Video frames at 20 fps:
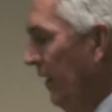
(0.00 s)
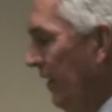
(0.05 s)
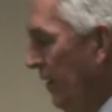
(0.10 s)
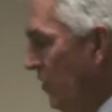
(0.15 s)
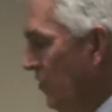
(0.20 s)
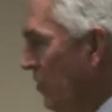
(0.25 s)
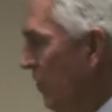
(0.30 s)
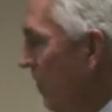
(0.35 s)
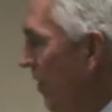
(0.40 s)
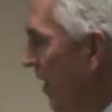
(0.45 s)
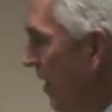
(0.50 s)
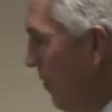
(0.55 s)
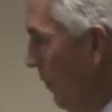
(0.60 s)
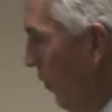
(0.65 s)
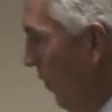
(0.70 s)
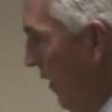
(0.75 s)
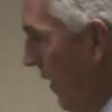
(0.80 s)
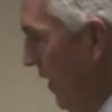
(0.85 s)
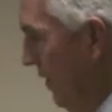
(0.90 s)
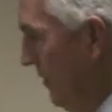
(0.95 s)
is a
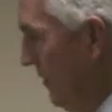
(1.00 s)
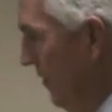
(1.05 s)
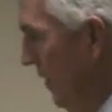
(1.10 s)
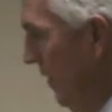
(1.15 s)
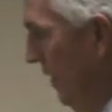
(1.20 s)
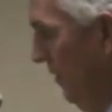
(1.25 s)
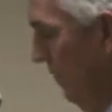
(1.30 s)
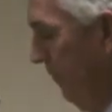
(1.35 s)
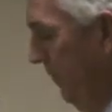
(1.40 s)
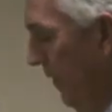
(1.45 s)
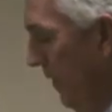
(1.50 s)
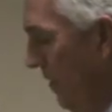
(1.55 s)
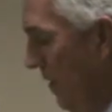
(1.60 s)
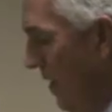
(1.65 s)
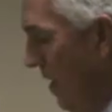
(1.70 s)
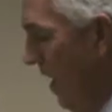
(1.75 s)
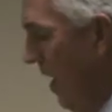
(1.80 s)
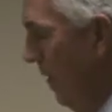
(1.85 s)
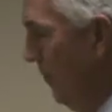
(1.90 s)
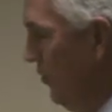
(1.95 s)
valuable asset, and
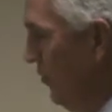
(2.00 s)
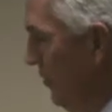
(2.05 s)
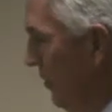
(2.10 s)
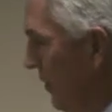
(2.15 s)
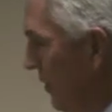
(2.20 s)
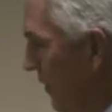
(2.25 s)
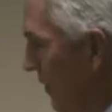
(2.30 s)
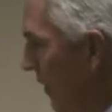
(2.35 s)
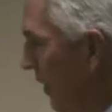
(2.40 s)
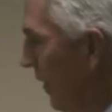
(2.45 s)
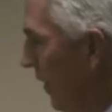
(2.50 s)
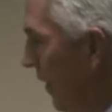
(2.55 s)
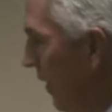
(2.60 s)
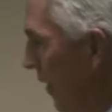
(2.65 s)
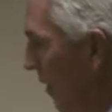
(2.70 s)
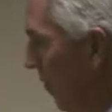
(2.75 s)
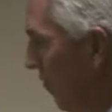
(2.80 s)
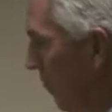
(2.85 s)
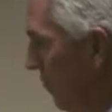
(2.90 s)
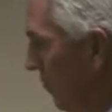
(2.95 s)
the option
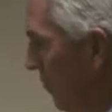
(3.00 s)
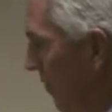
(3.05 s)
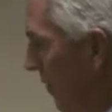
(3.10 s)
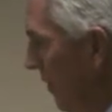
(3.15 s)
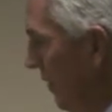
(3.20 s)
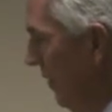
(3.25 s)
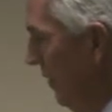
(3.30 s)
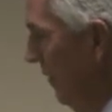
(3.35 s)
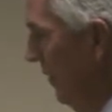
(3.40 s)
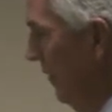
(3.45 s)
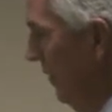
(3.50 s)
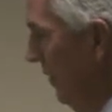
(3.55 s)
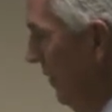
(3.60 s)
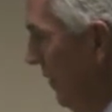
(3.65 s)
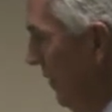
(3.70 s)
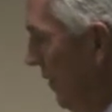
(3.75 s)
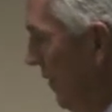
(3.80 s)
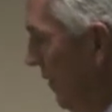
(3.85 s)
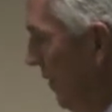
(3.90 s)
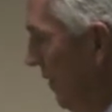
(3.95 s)
of
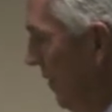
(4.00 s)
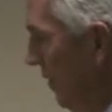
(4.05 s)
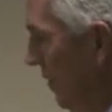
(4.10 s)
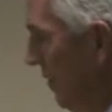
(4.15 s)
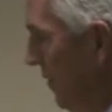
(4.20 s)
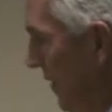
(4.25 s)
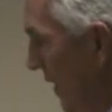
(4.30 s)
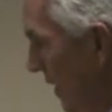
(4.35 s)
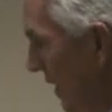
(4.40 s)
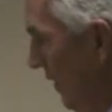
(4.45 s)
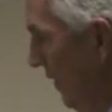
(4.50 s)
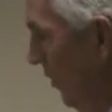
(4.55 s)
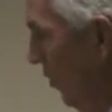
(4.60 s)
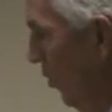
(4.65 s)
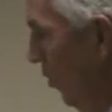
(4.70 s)
taking it